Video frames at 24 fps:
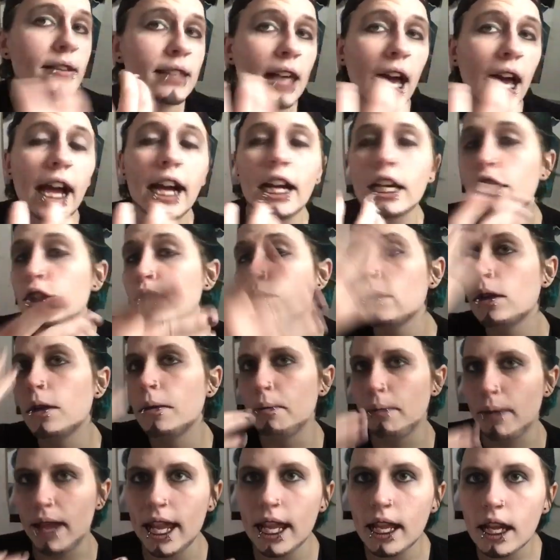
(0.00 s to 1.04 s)
actual
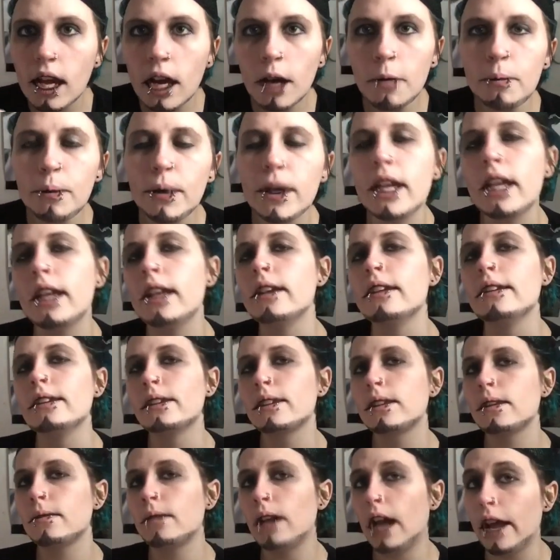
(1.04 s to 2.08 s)
makeup
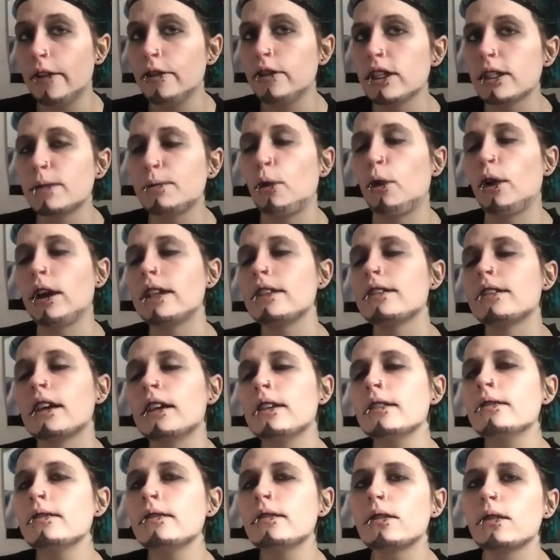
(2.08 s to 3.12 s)
is at this point
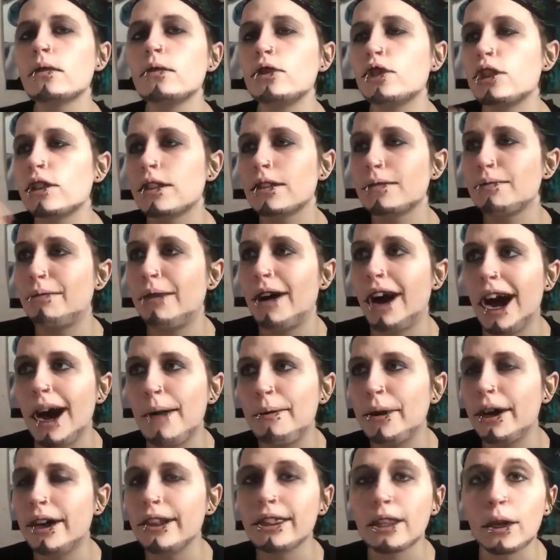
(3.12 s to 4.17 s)
done, so just pop
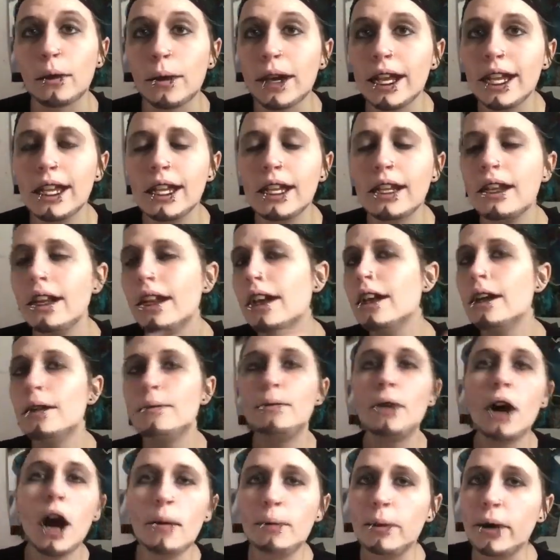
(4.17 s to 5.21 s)
on the wig,
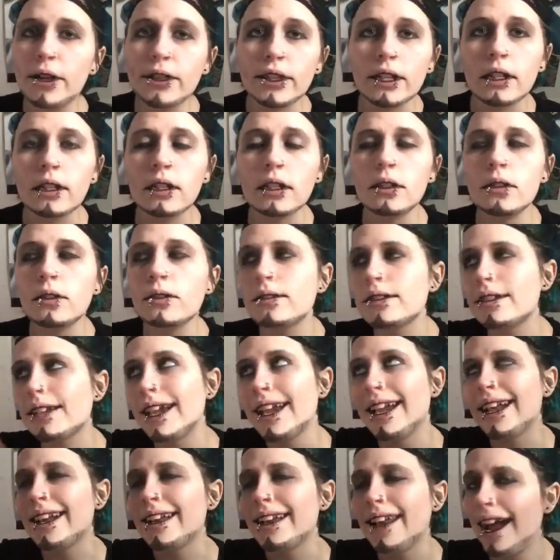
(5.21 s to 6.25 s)
pop on the clothes,
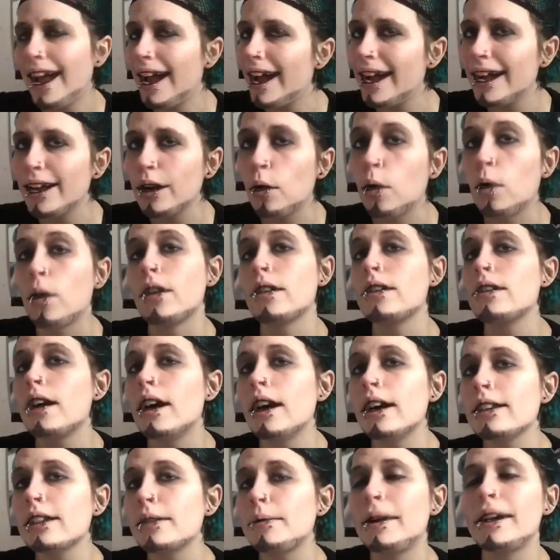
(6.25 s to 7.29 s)
and hat or
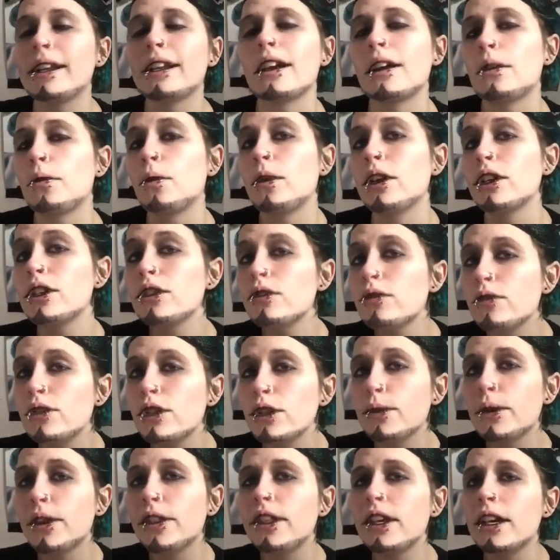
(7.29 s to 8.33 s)
not, depending on what you do
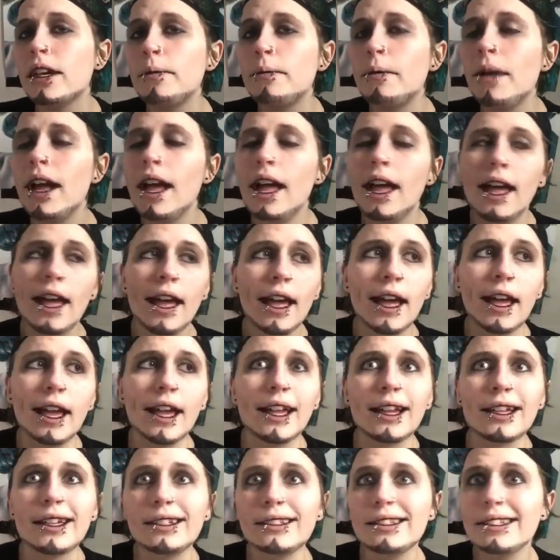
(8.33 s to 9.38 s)
with him,
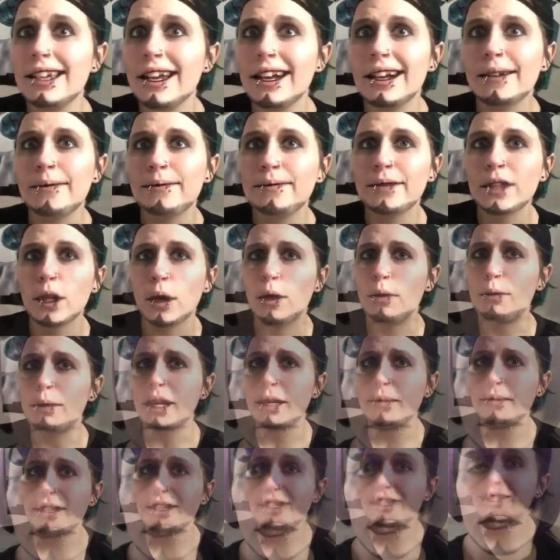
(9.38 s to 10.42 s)
and yeah, and I'm pretty
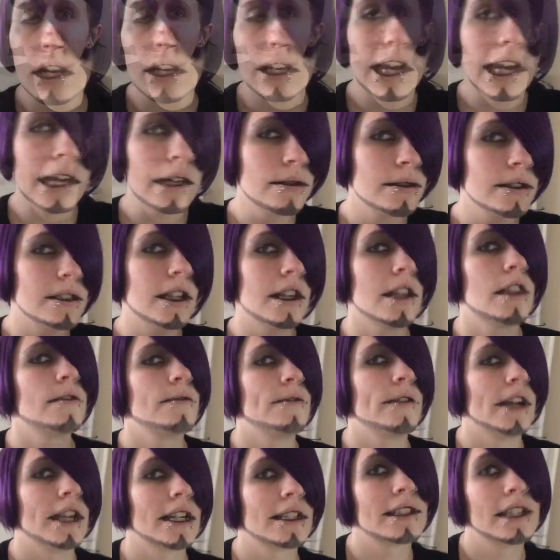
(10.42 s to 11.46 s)
much done. Outside of the
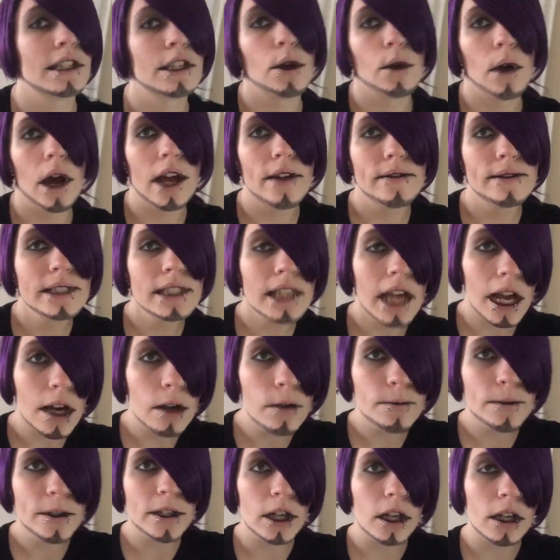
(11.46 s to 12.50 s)
fact I don't have his
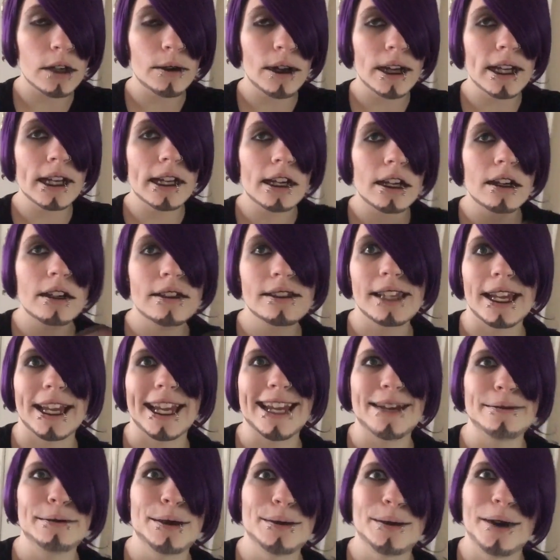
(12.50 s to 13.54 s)
outfit on right now because I
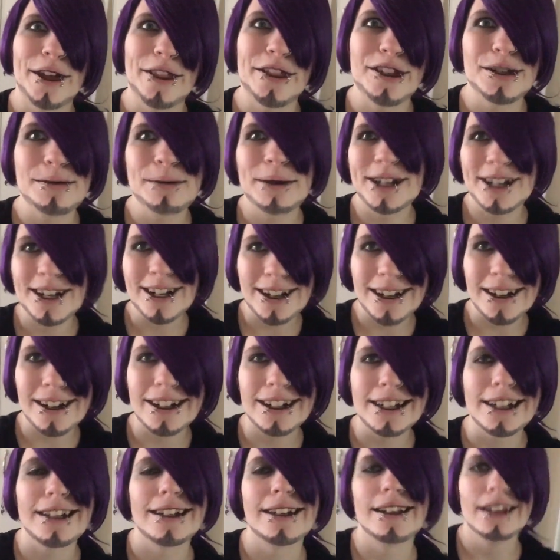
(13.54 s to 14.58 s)
can't be bothered to put it on,
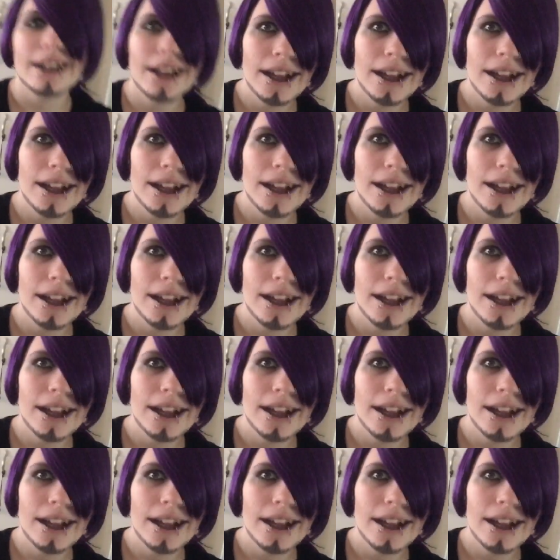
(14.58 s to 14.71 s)
and